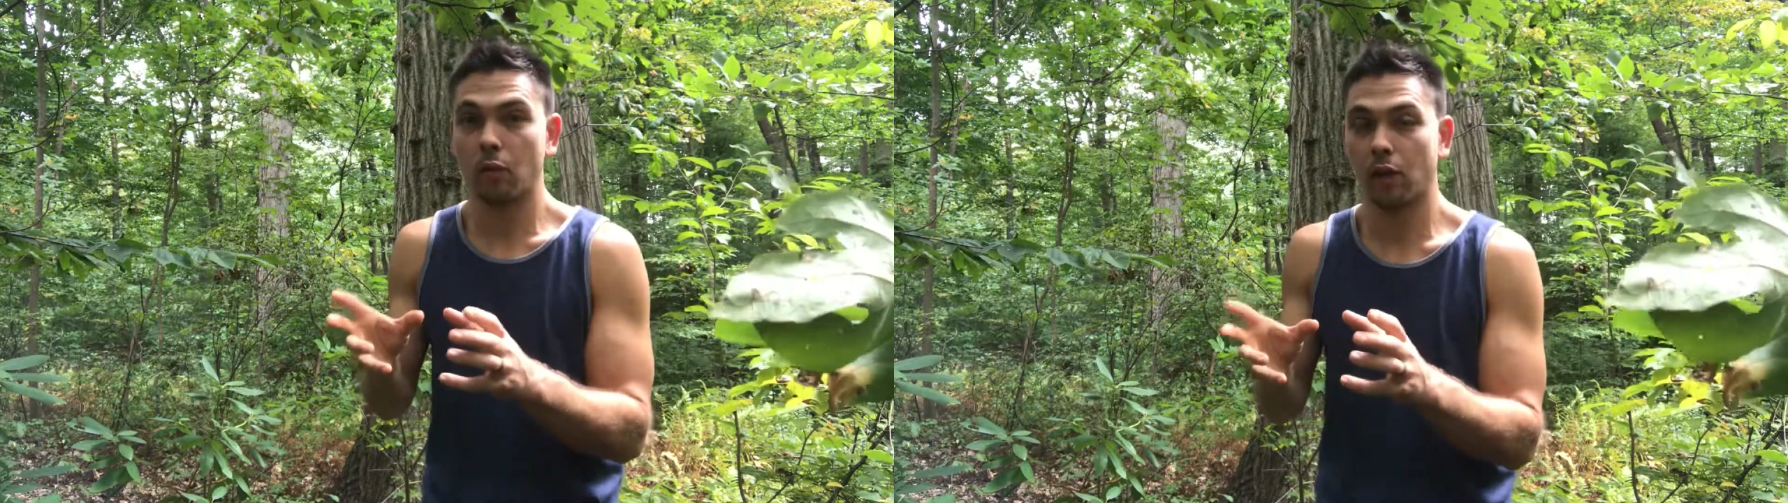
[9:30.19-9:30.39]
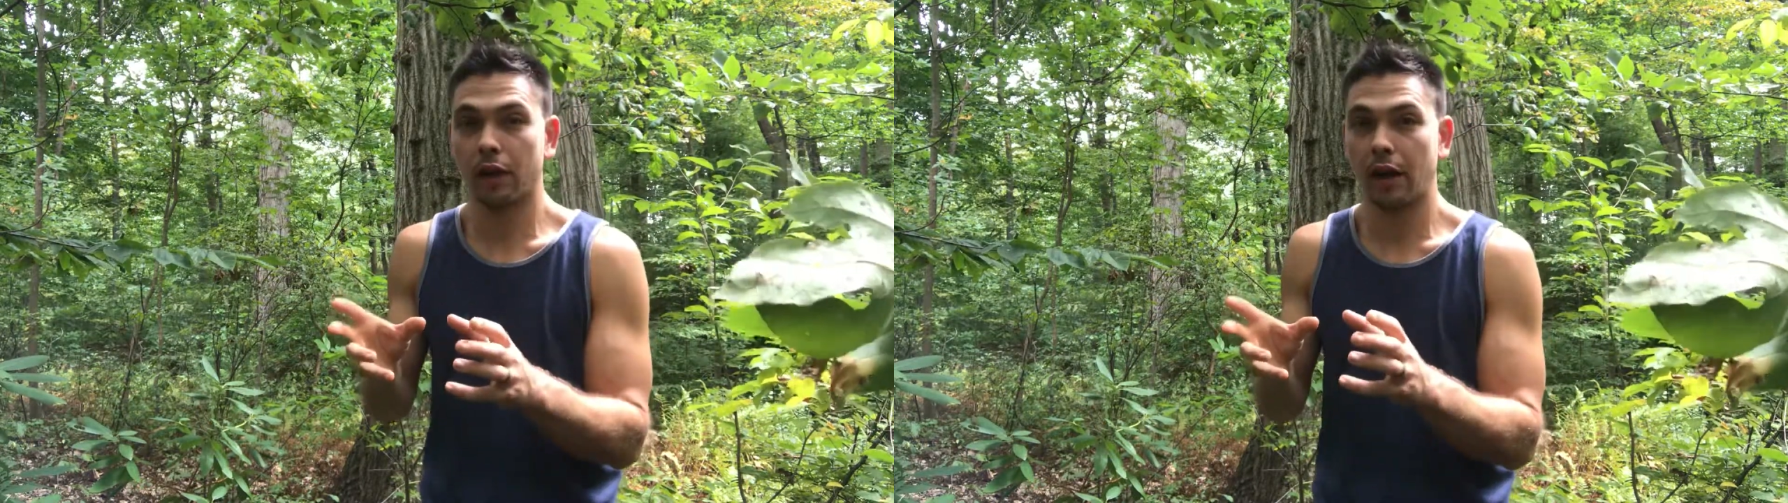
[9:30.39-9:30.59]

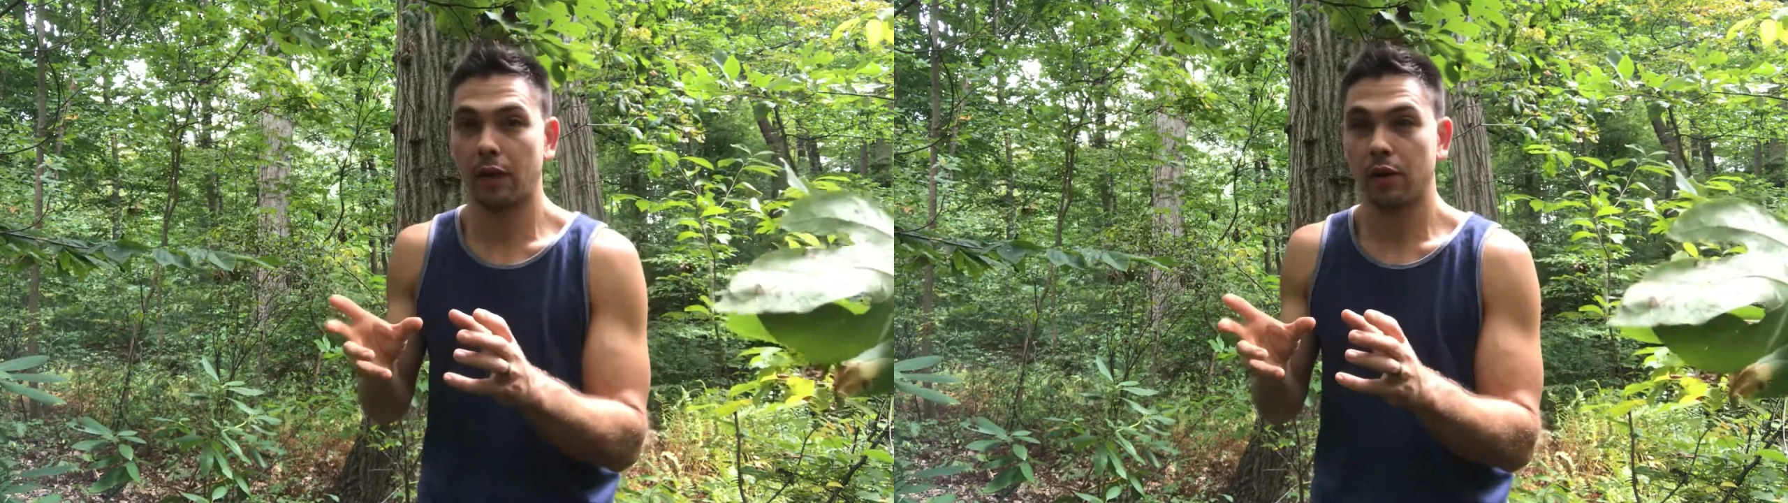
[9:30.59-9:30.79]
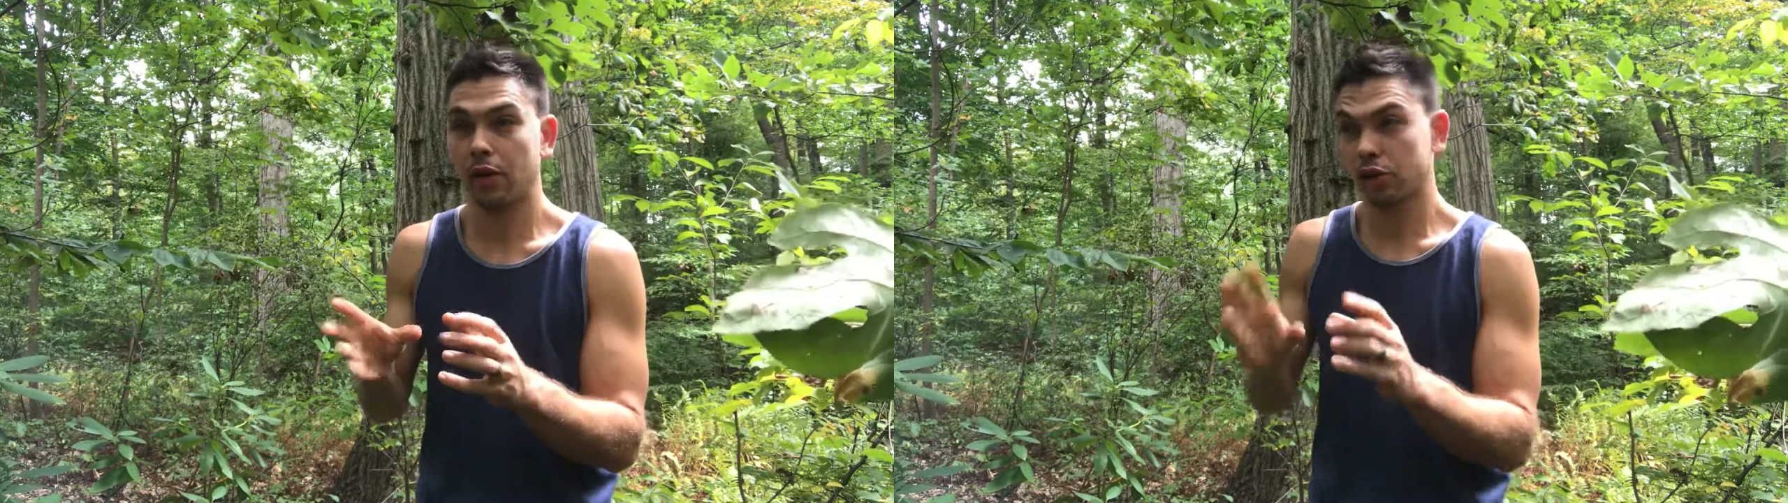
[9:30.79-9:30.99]

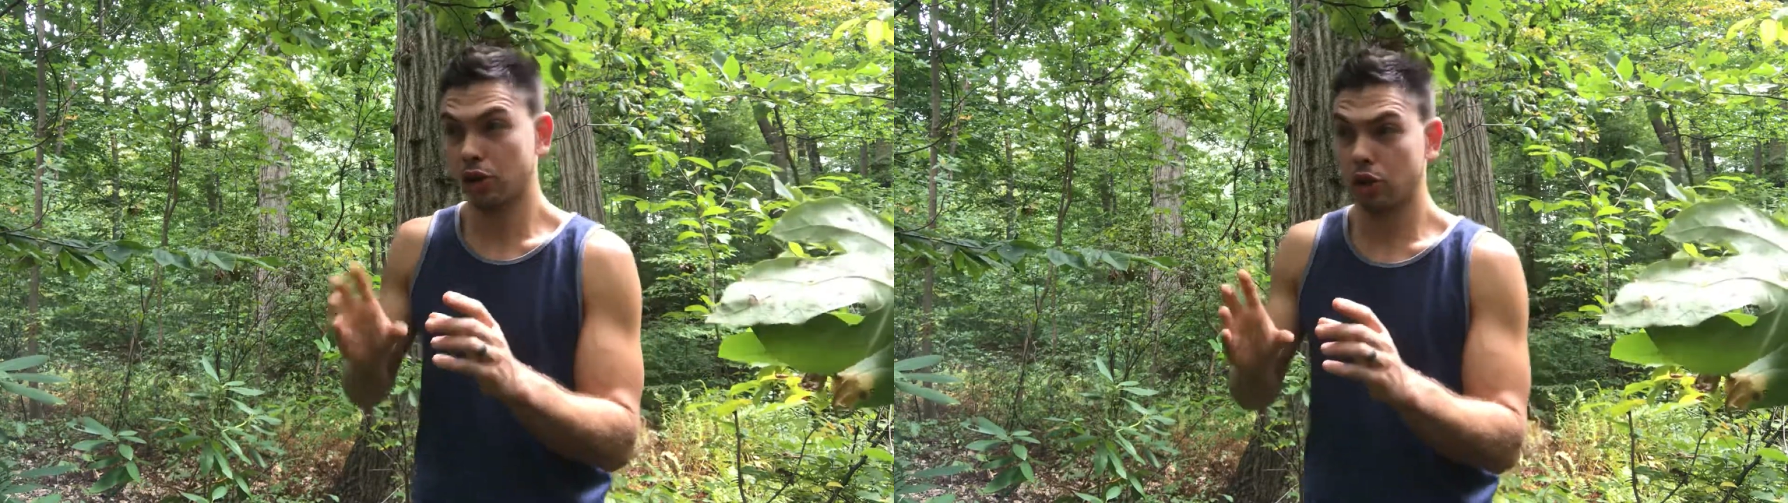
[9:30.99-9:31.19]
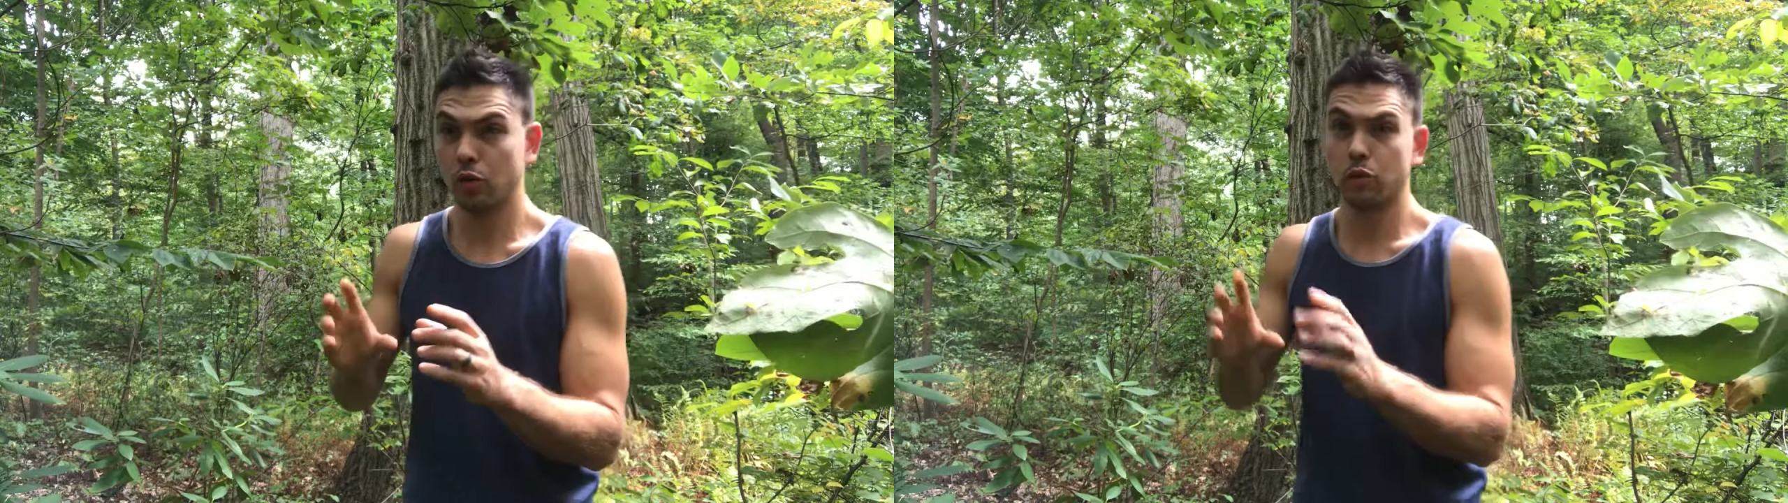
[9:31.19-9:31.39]
workout
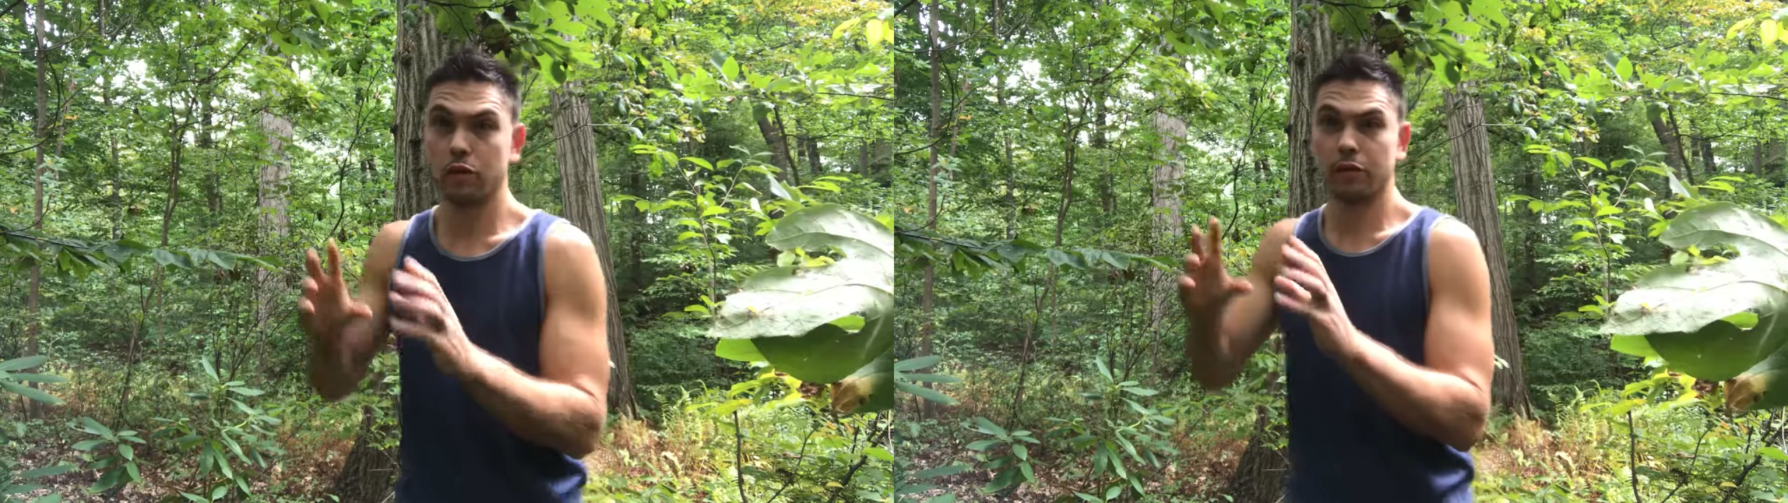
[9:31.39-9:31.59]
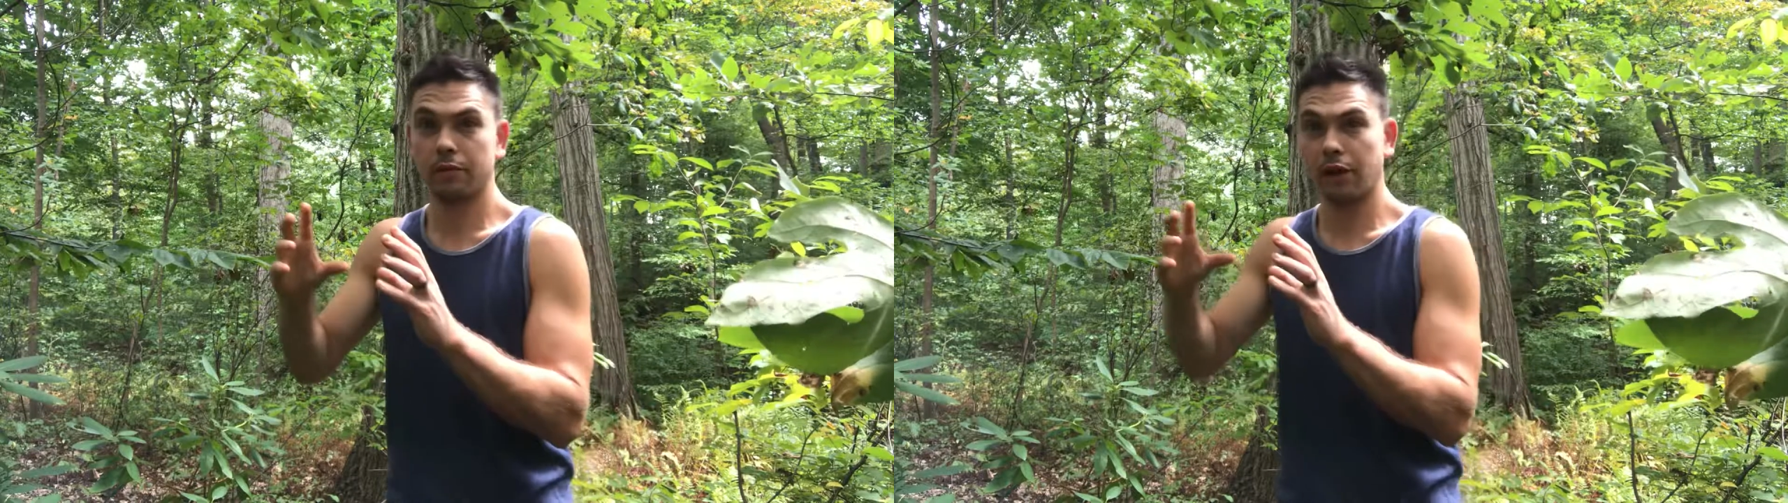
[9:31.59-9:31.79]
to
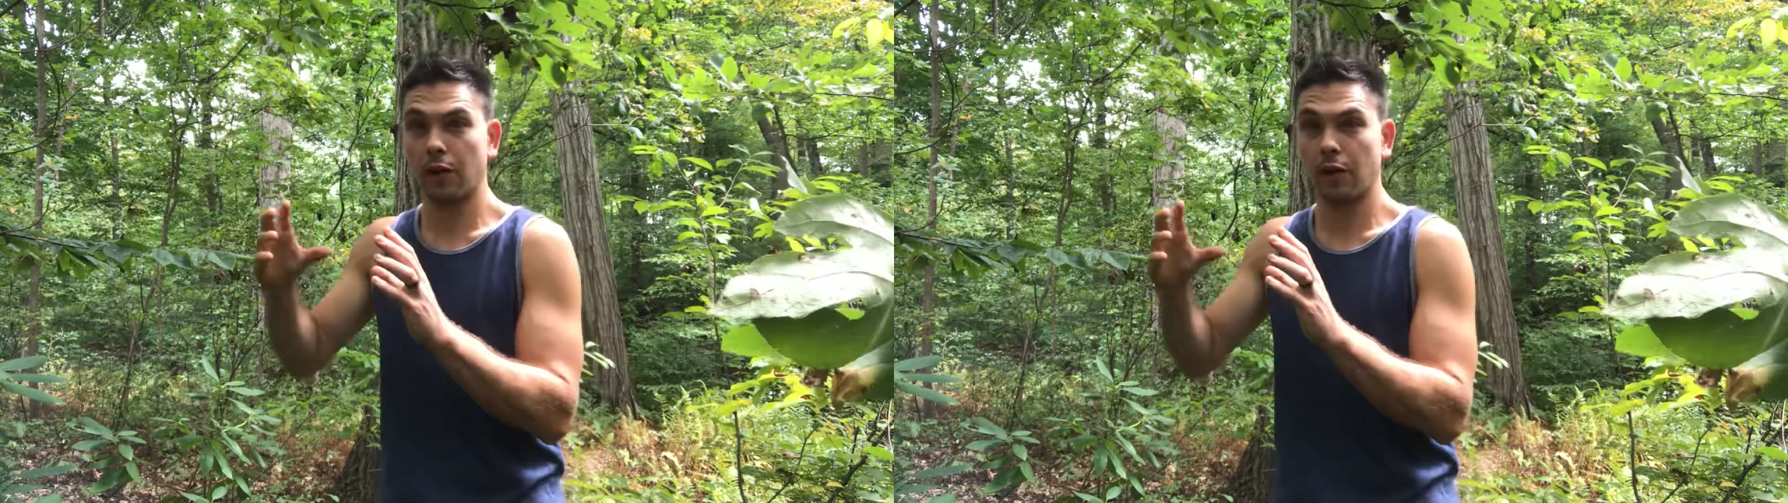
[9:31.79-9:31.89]
lose,